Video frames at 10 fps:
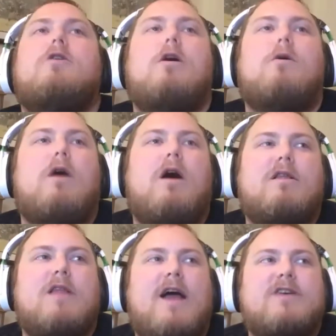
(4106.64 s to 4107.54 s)
know,
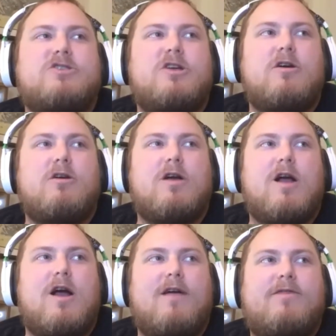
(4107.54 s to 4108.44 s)
uh, last year,
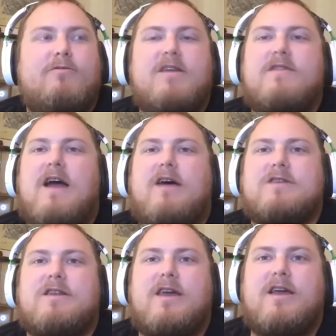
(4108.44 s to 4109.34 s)
uh, three
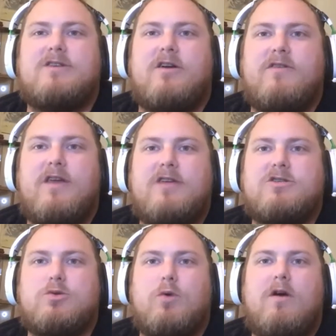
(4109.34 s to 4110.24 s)
thousand kids under the
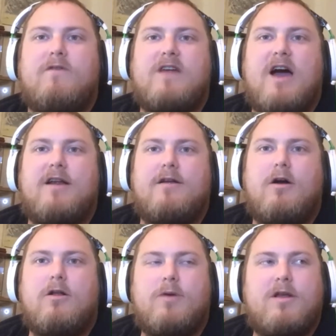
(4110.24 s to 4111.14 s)
age of twelve died on
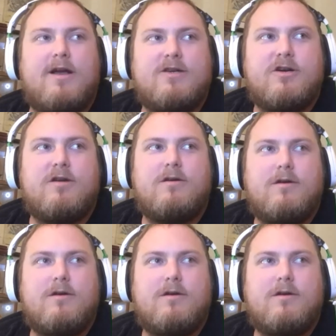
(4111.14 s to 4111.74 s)
Halloween last year.